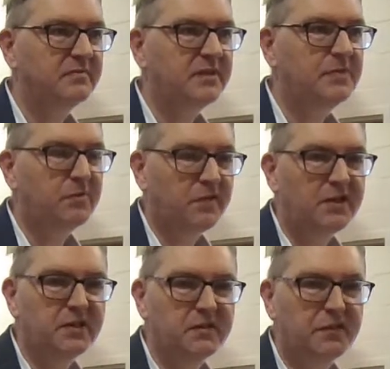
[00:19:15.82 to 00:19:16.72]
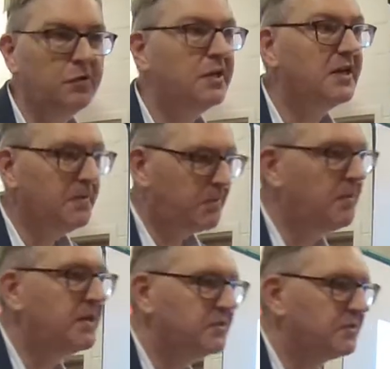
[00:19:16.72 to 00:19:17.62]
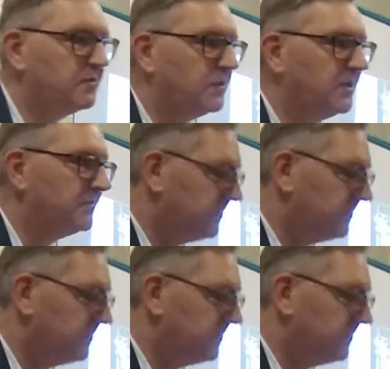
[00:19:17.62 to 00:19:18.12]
He's provided the food and he prepares it as well.